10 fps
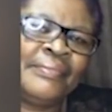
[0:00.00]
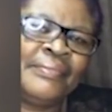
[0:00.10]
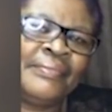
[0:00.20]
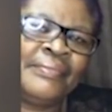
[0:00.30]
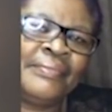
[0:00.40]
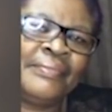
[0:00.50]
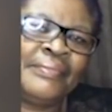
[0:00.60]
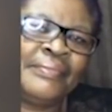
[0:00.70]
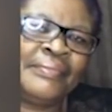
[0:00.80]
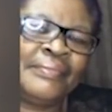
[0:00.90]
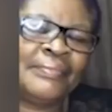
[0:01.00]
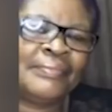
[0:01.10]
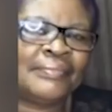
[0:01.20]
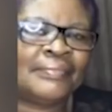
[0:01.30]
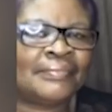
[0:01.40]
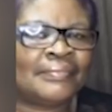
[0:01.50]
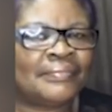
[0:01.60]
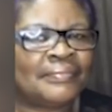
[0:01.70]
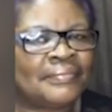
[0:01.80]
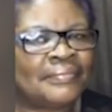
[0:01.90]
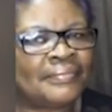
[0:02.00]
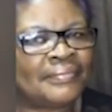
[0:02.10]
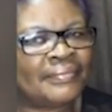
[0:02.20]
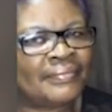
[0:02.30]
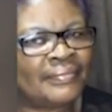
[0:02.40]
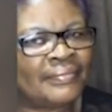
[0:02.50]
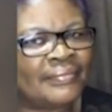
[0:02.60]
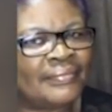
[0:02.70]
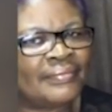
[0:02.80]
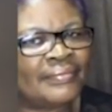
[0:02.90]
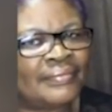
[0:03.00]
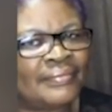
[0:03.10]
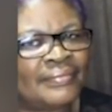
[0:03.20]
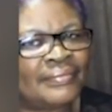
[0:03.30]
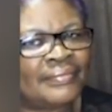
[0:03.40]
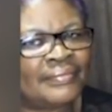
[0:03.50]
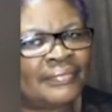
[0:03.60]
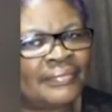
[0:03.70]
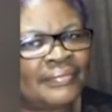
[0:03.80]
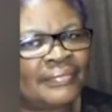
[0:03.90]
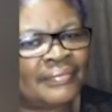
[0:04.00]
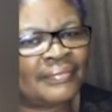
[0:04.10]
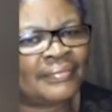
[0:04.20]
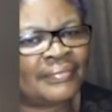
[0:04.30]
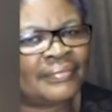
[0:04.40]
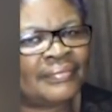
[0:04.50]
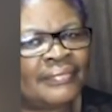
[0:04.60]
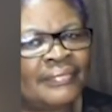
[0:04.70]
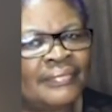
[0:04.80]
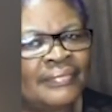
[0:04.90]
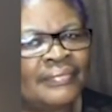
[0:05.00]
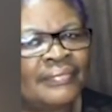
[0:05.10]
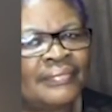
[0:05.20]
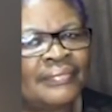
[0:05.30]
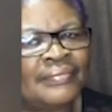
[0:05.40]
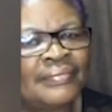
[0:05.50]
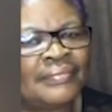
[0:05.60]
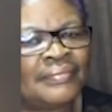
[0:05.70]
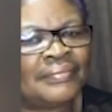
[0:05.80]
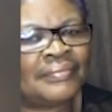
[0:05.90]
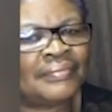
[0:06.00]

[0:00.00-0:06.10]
No words are spoken by the person on screen.